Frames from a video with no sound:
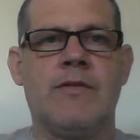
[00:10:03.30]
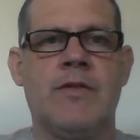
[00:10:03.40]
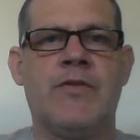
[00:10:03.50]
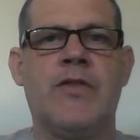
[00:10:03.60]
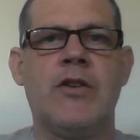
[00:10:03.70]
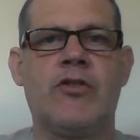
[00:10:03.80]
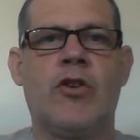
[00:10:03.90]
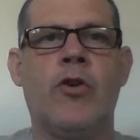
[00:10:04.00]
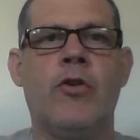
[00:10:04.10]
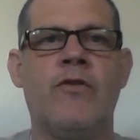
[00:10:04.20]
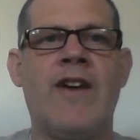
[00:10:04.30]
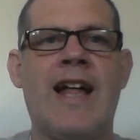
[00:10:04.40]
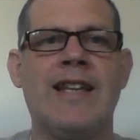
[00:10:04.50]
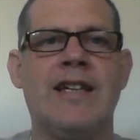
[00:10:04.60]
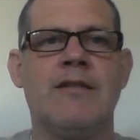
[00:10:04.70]
the first core
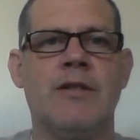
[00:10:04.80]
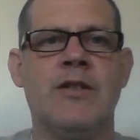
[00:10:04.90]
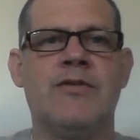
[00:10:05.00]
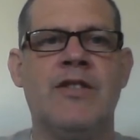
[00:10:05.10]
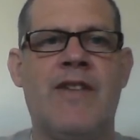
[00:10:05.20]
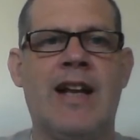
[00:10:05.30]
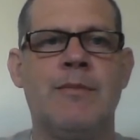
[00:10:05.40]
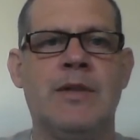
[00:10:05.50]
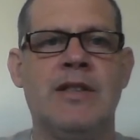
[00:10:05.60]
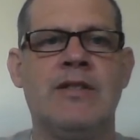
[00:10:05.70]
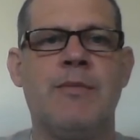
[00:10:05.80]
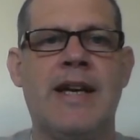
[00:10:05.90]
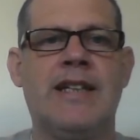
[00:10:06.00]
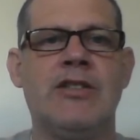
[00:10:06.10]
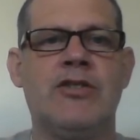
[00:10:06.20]
value of development is
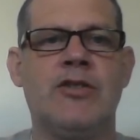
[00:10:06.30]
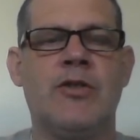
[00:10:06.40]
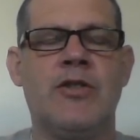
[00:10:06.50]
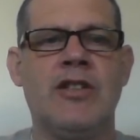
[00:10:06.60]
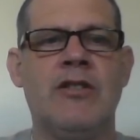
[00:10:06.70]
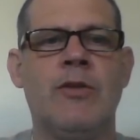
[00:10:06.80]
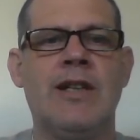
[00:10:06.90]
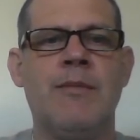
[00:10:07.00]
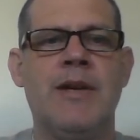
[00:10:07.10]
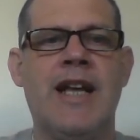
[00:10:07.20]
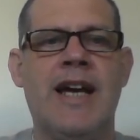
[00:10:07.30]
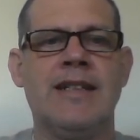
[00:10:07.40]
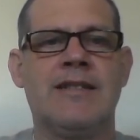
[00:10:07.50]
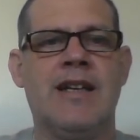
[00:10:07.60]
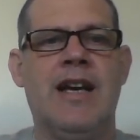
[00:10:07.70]
making sure that you
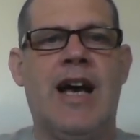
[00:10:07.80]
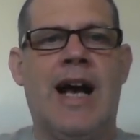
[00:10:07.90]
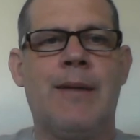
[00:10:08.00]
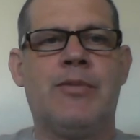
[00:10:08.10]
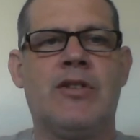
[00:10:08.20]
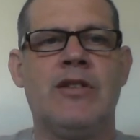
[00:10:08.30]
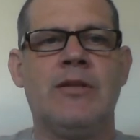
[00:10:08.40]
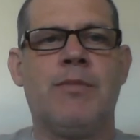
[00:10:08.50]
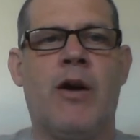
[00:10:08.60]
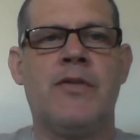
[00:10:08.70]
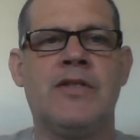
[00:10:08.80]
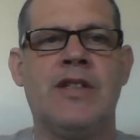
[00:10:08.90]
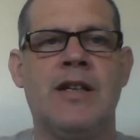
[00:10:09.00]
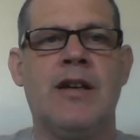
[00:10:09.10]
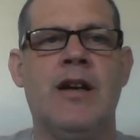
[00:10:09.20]
eliminate absolute
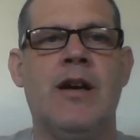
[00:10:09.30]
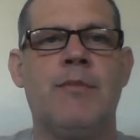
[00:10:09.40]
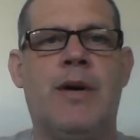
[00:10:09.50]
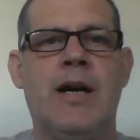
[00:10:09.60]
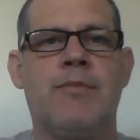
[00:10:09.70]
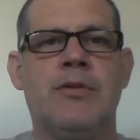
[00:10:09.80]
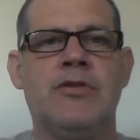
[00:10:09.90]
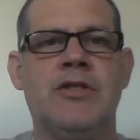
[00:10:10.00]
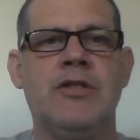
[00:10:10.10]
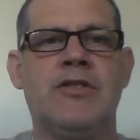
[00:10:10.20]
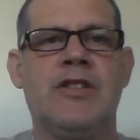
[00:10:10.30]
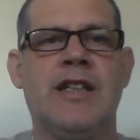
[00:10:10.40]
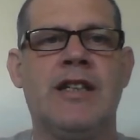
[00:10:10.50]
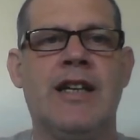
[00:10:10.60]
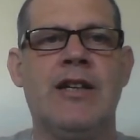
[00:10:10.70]
poverty by
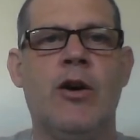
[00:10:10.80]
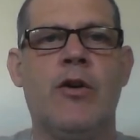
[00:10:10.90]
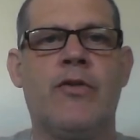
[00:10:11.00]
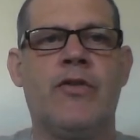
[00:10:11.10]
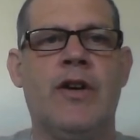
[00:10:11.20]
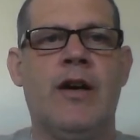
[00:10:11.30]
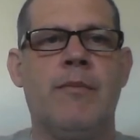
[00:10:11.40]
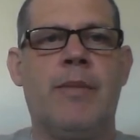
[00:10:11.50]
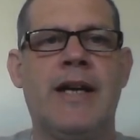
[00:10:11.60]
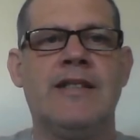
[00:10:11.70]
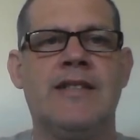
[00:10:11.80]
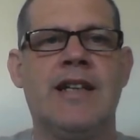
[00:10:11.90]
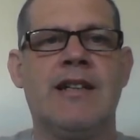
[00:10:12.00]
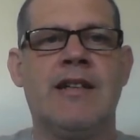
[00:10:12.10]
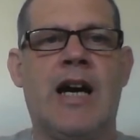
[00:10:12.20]
producing enough
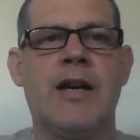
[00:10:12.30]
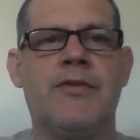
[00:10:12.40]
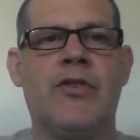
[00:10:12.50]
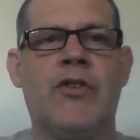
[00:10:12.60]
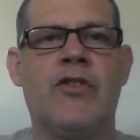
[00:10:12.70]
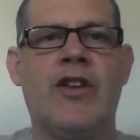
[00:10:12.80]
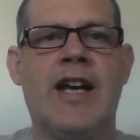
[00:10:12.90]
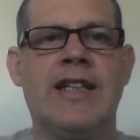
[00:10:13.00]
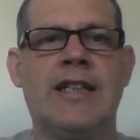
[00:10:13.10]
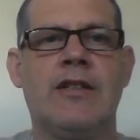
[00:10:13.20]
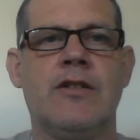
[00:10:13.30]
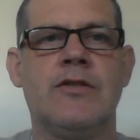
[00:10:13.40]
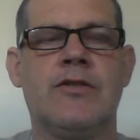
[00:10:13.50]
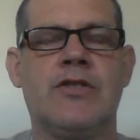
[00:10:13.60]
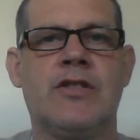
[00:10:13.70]
basic life-sustaining
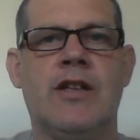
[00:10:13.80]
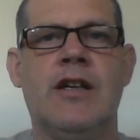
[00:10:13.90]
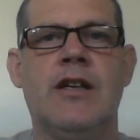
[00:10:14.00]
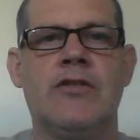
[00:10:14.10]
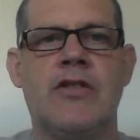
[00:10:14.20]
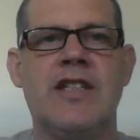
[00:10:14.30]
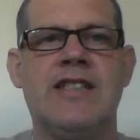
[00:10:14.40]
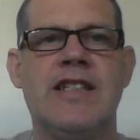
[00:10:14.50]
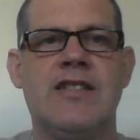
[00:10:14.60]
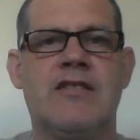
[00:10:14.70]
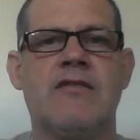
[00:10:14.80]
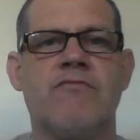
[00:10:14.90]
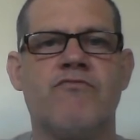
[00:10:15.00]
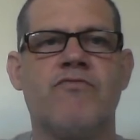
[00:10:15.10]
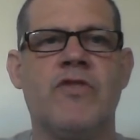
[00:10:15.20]
goods. So this is
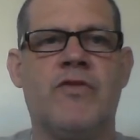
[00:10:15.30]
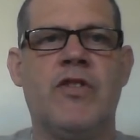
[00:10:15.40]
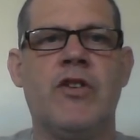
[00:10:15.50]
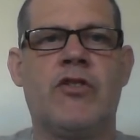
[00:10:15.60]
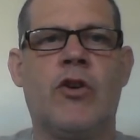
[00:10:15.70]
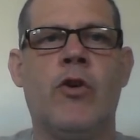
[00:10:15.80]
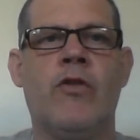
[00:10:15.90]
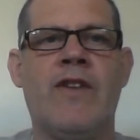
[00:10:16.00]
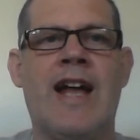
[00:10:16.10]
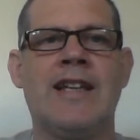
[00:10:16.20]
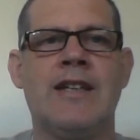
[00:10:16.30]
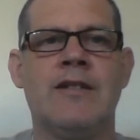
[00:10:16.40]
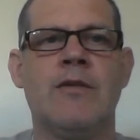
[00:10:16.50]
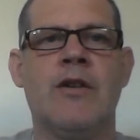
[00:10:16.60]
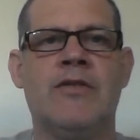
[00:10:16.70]
the first core
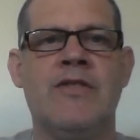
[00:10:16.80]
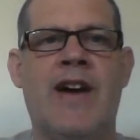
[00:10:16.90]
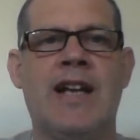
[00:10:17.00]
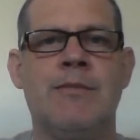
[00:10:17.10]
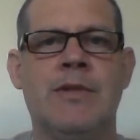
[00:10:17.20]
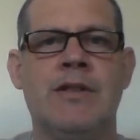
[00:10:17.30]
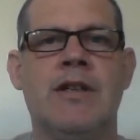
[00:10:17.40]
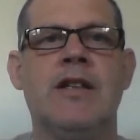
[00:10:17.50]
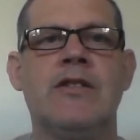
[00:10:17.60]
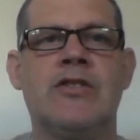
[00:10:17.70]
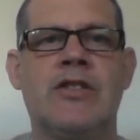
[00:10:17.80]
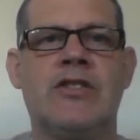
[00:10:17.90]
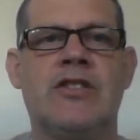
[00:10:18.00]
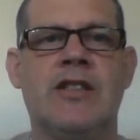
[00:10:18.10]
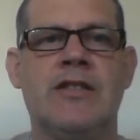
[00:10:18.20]
value of development,
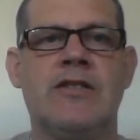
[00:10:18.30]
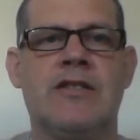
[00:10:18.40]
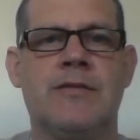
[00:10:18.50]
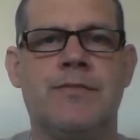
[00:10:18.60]
sustenance.